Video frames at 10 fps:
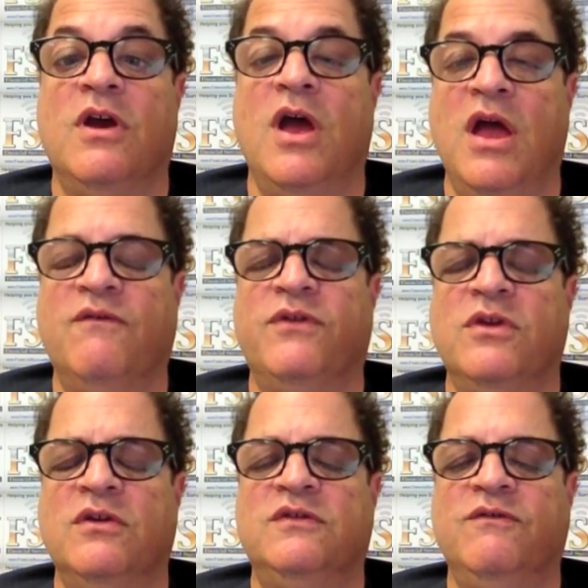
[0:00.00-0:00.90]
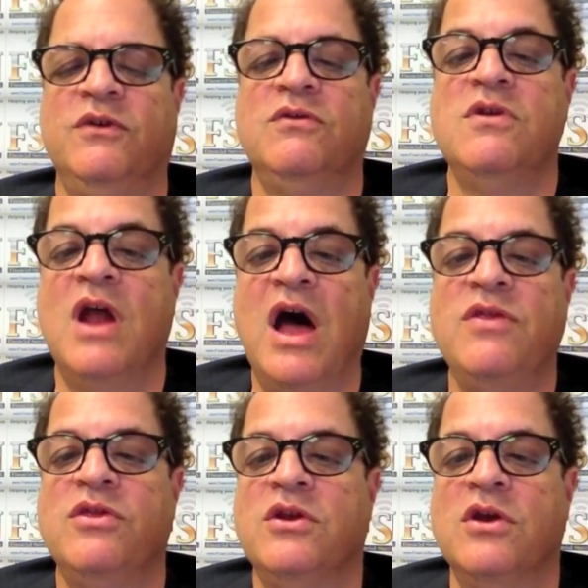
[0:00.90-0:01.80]
And for those of you not
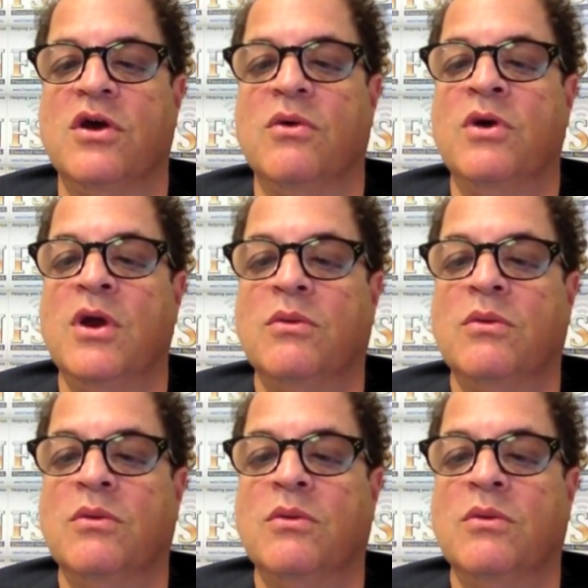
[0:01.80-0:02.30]
in the know,